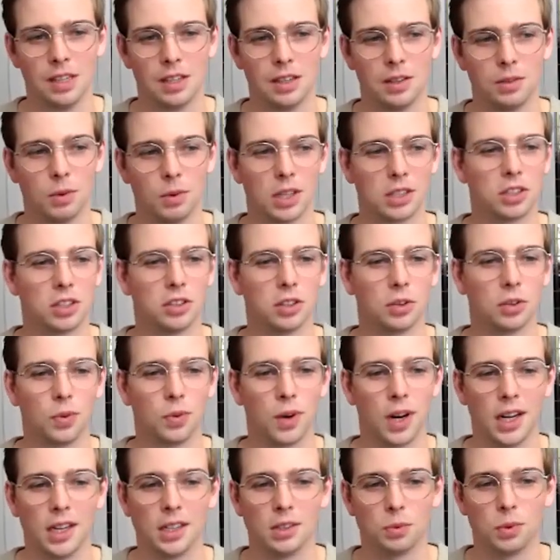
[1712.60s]
Whereas on the
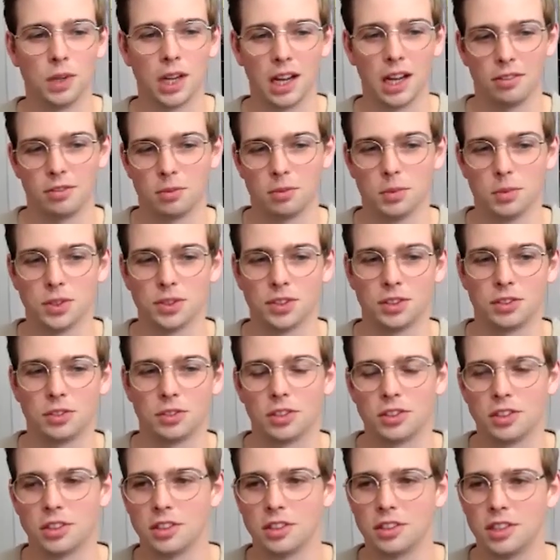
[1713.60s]
right, we have a
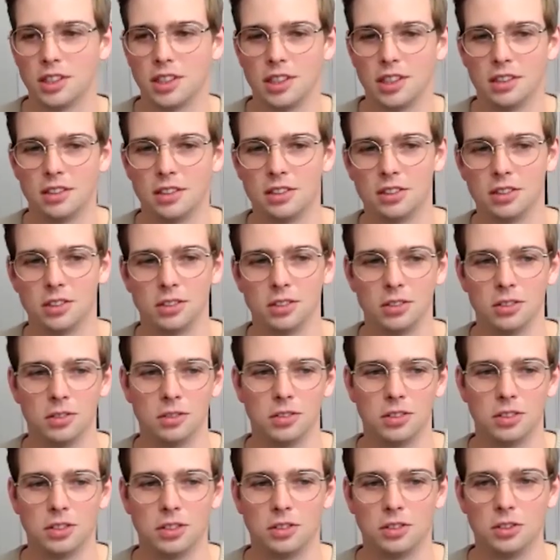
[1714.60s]
monstrosity to
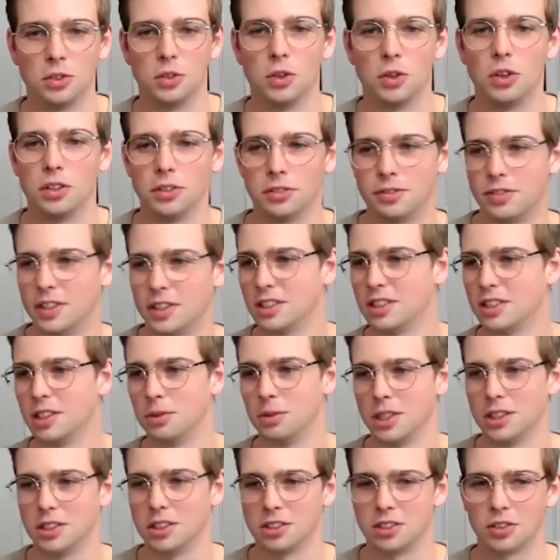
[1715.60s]
do all the things that
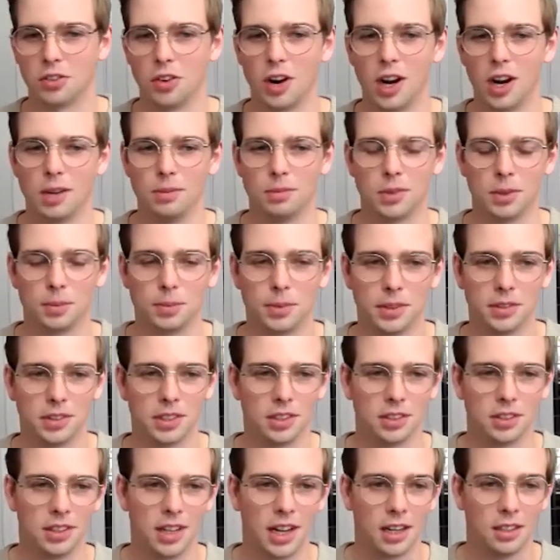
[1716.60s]
we described up
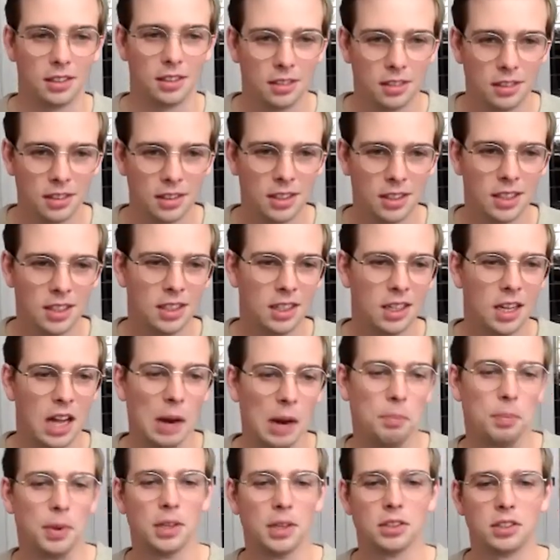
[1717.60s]
until now.
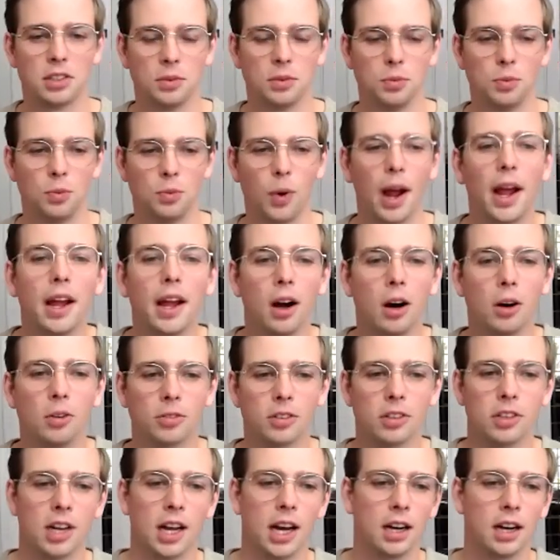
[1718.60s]
It builds in way
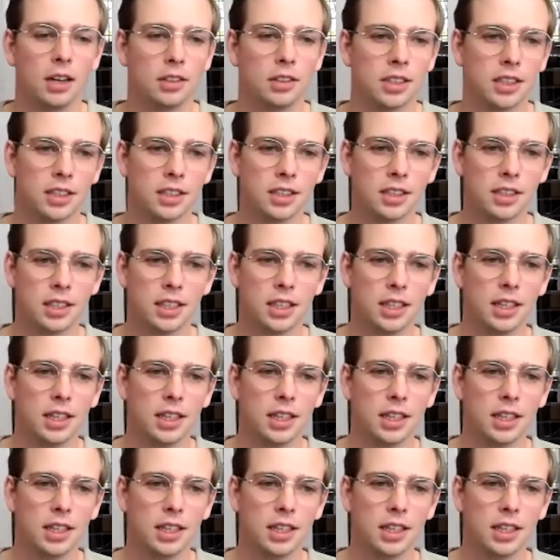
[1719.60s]
over an hour.